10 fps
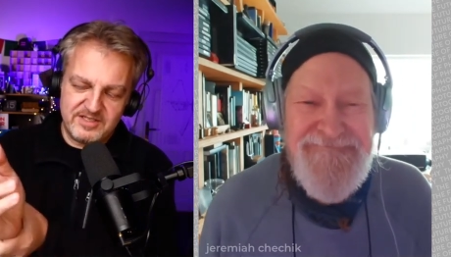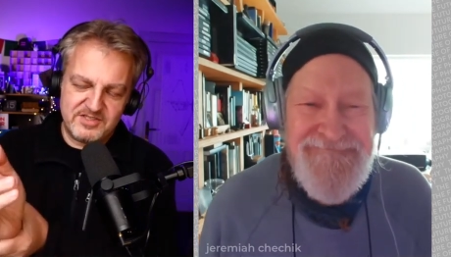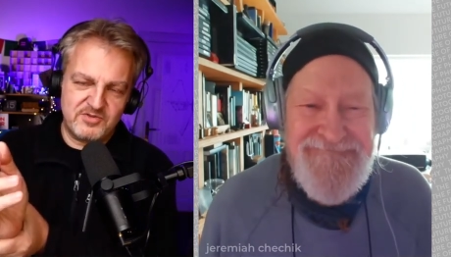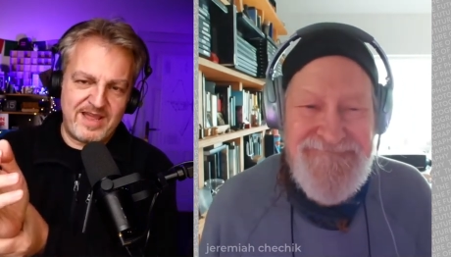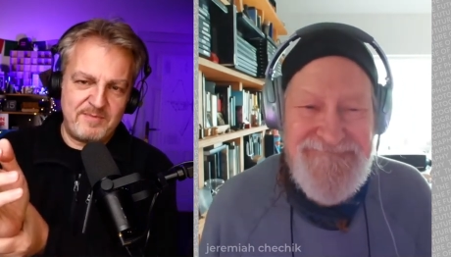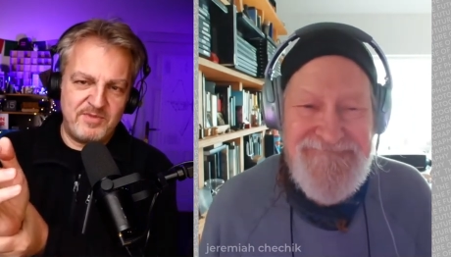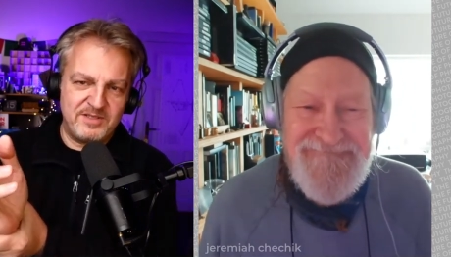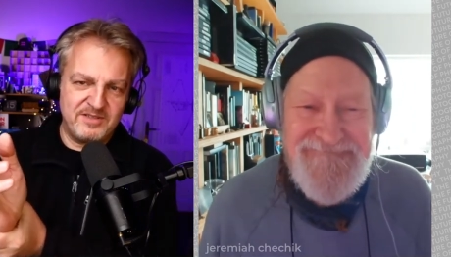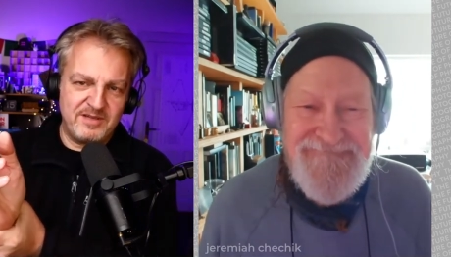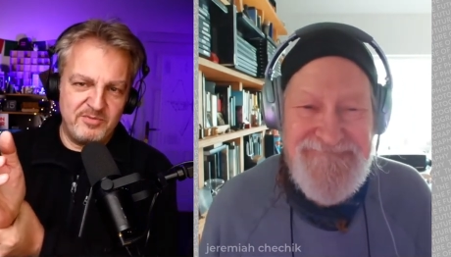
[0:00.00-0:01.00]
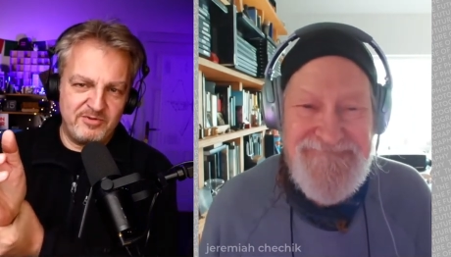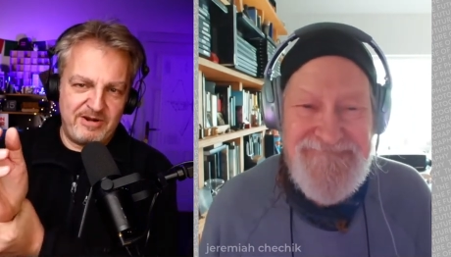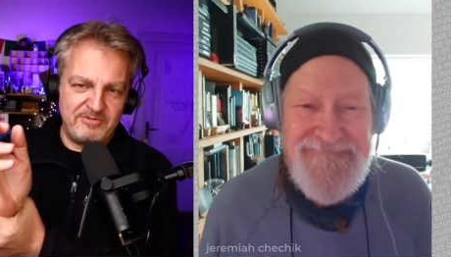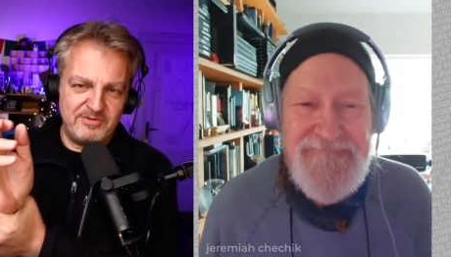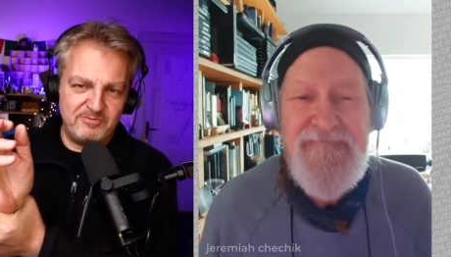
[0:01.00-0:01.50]
Speaker 1: a strap that you can put
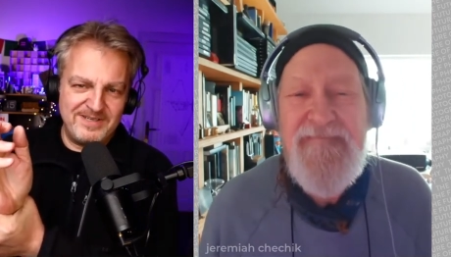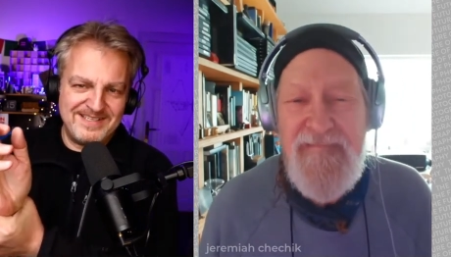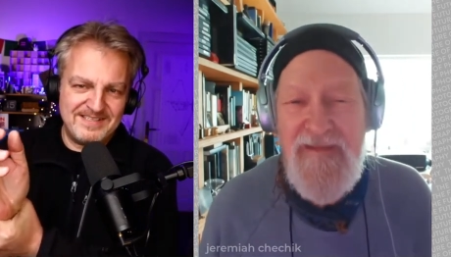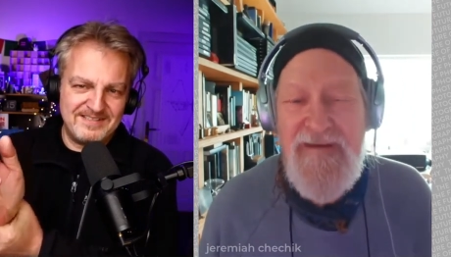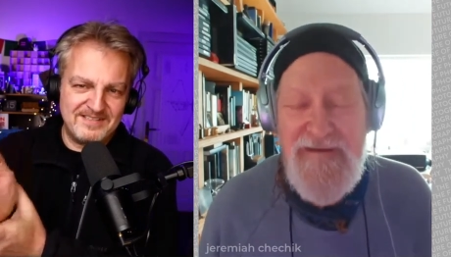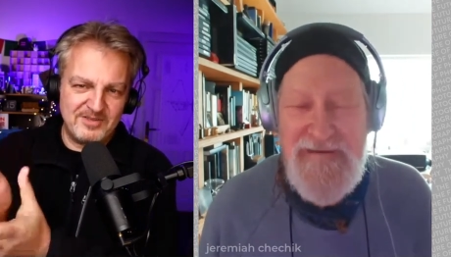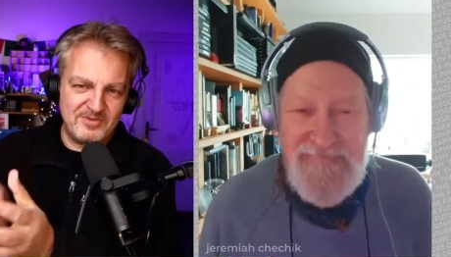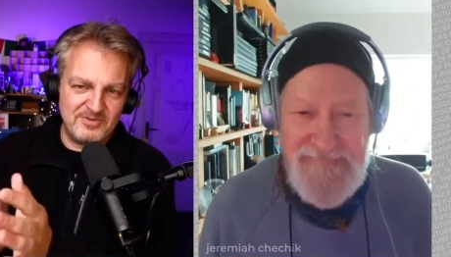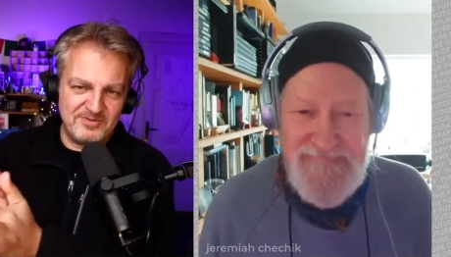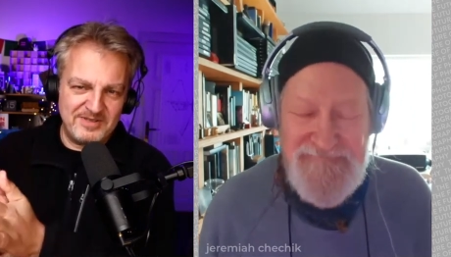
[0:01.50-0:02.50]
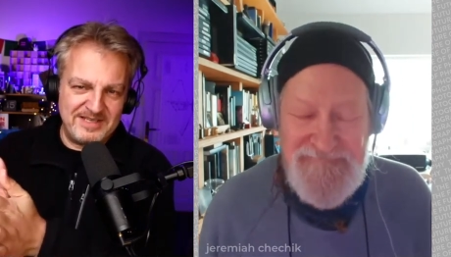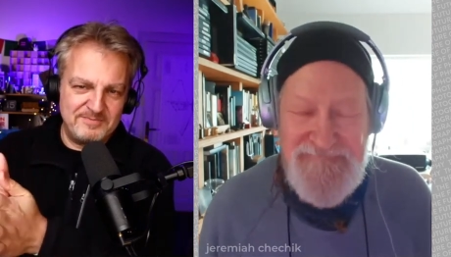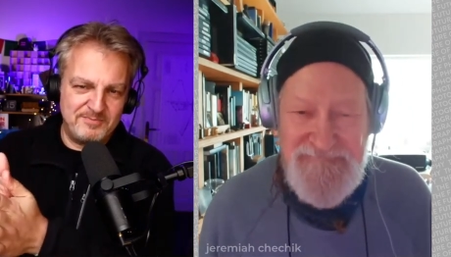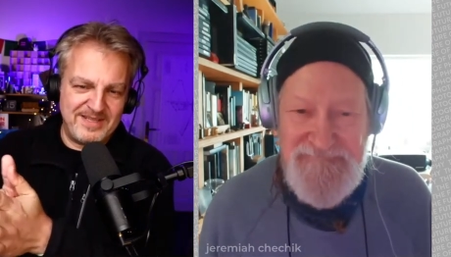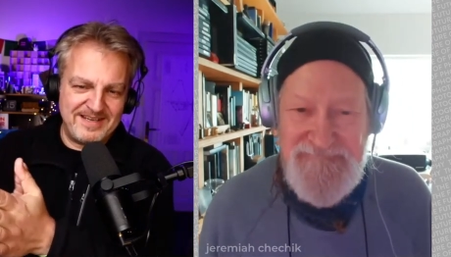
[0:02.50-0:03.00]
around your wrist, so
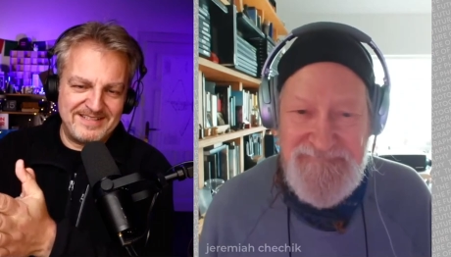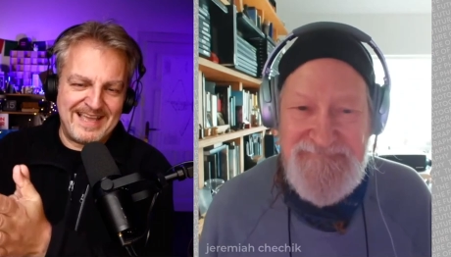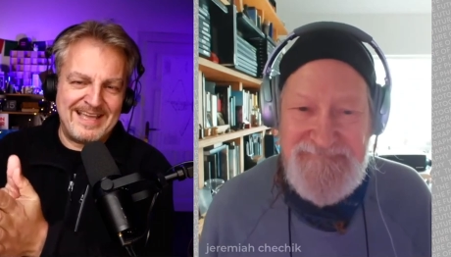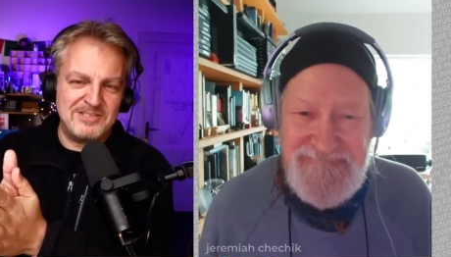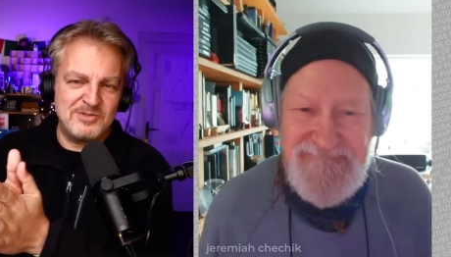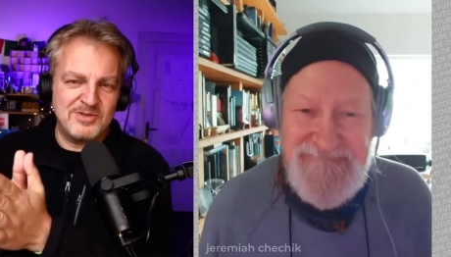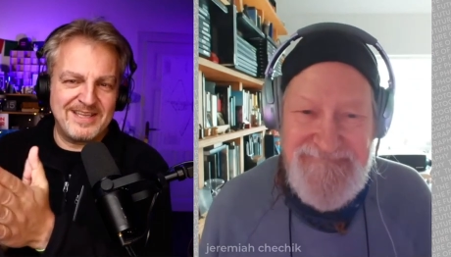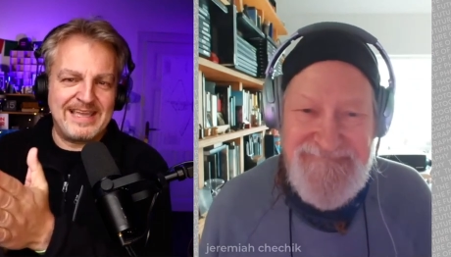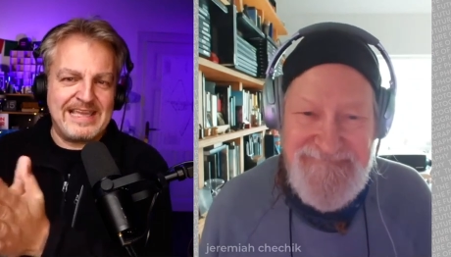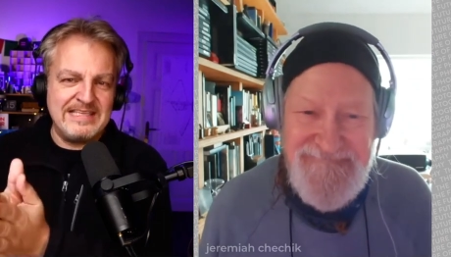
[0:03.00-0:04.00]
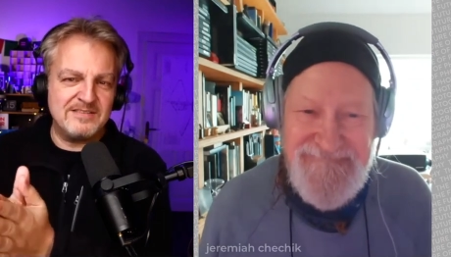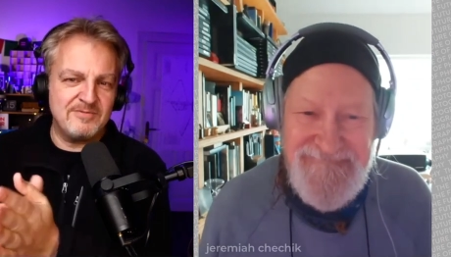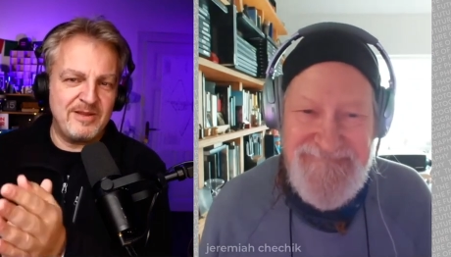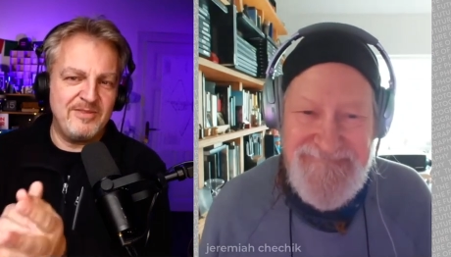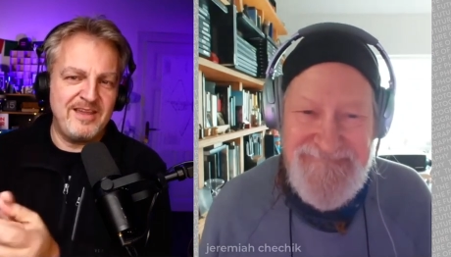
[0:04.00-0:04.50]
and then attached to a case
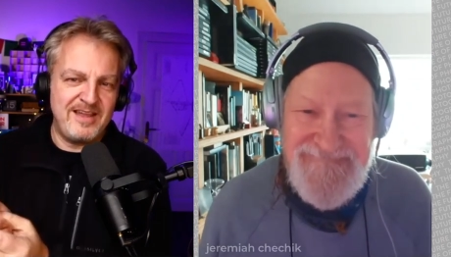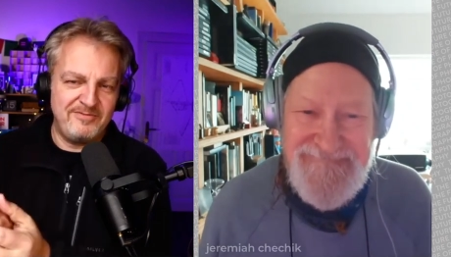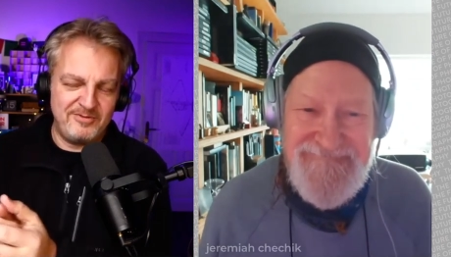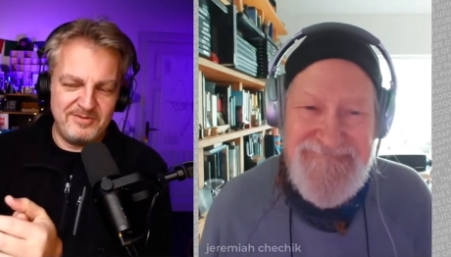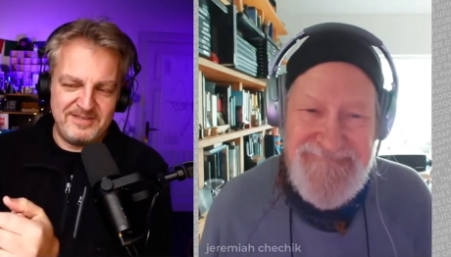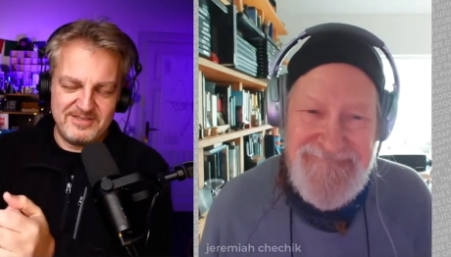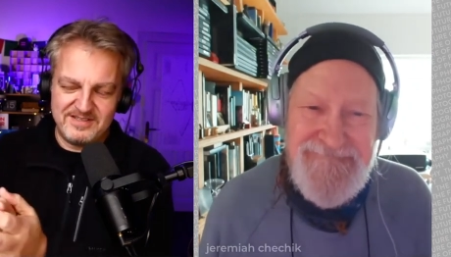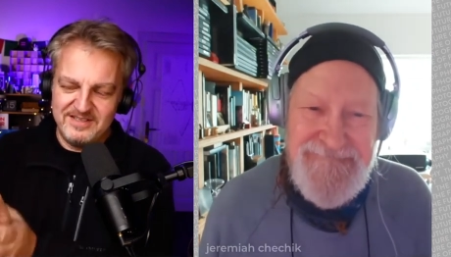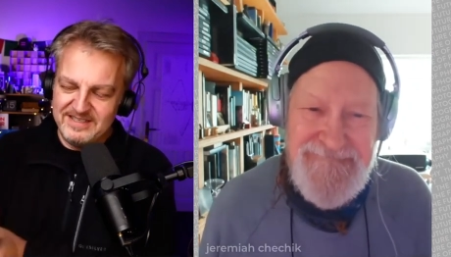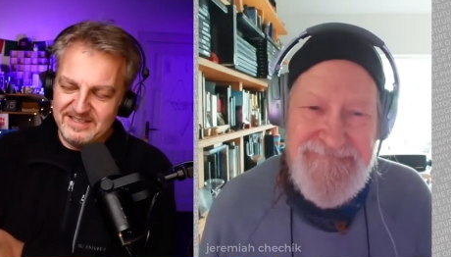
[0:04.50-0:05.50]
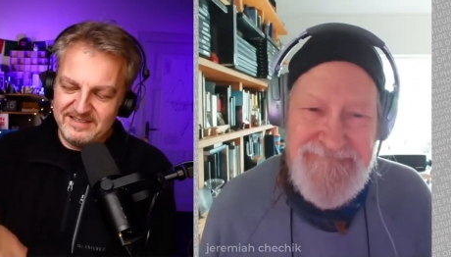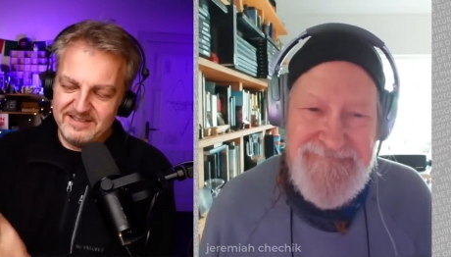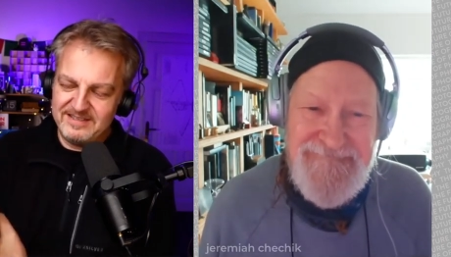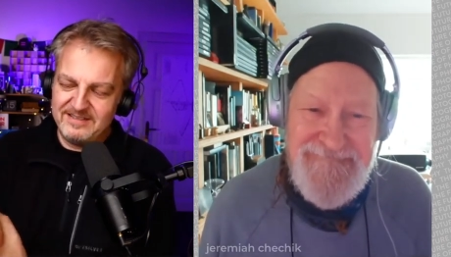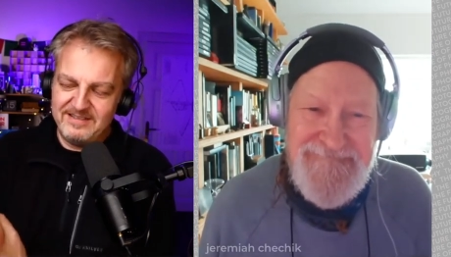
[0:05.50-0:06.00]
around the iPhone. There's a
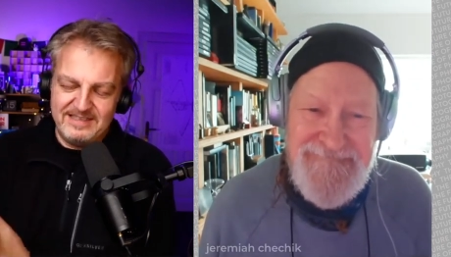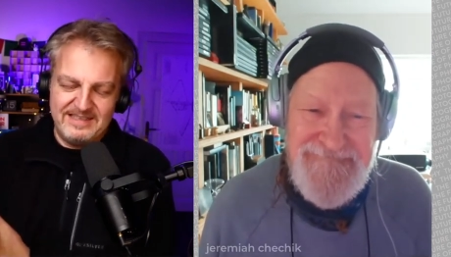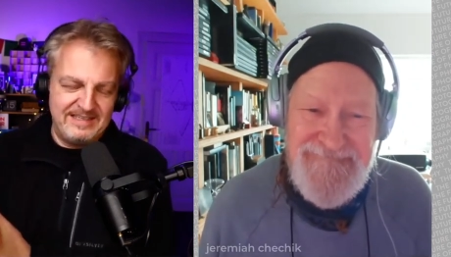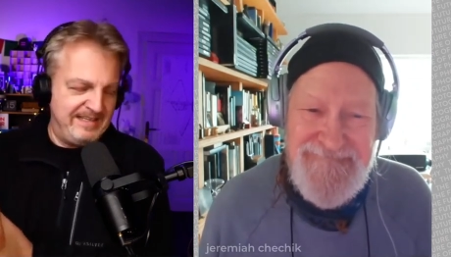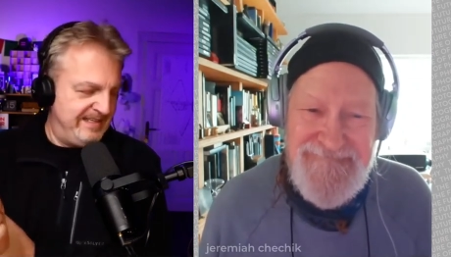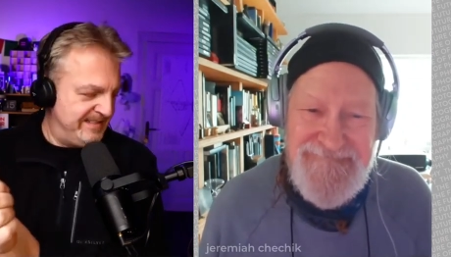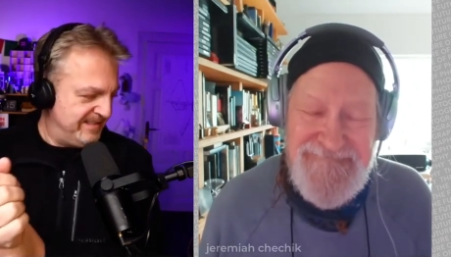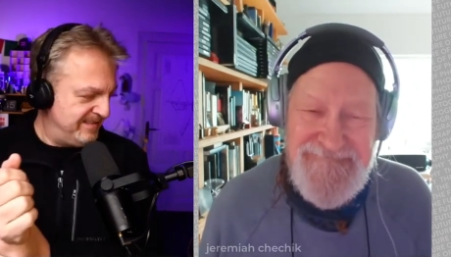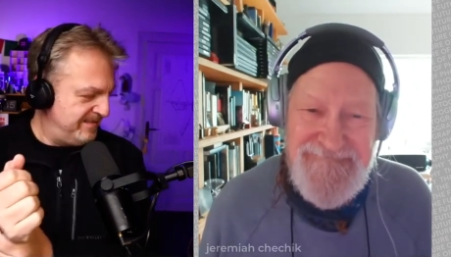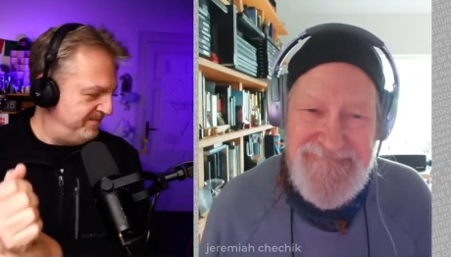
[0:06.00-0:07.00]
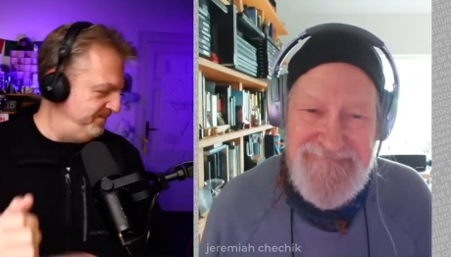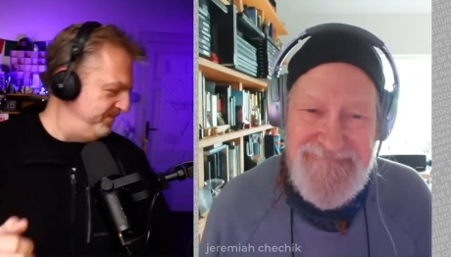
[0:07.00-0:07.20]
little a little.